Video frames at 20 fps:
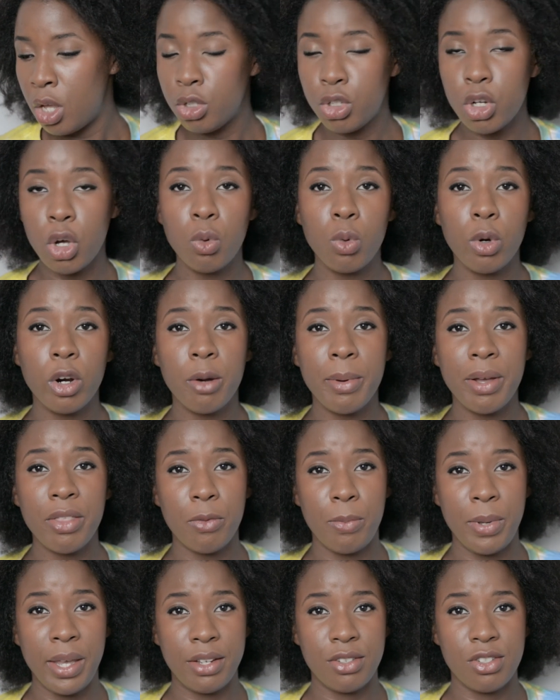Don't worry about
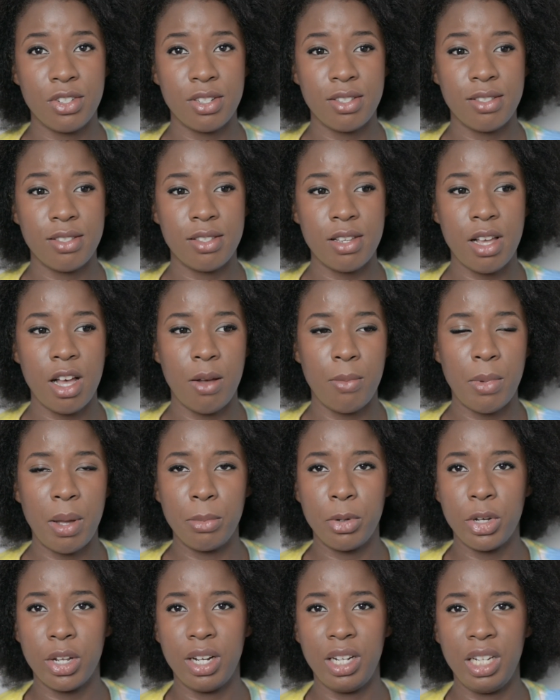the pictures,
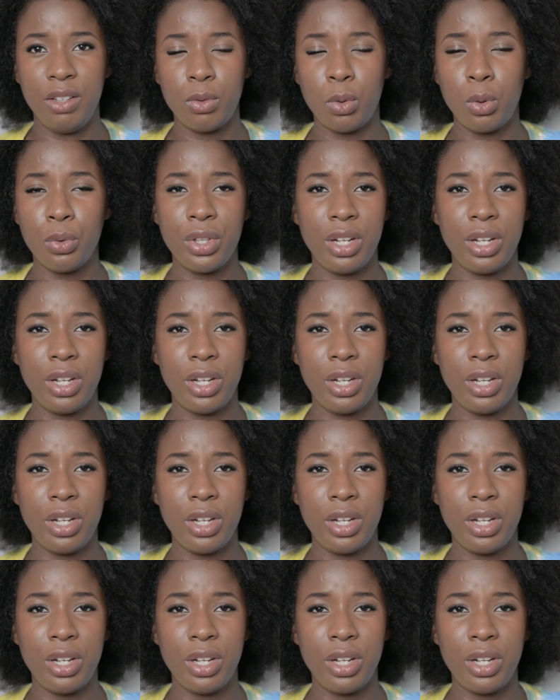I'm going to leave all